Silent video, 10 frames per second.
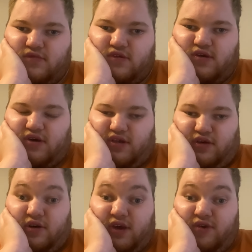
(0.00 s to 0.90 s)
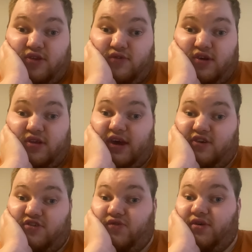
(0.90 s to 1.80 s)
Because all they were doing is, like,
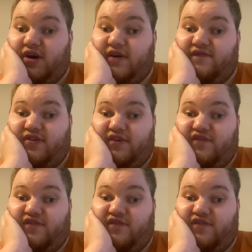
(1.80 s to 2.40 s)
showing off the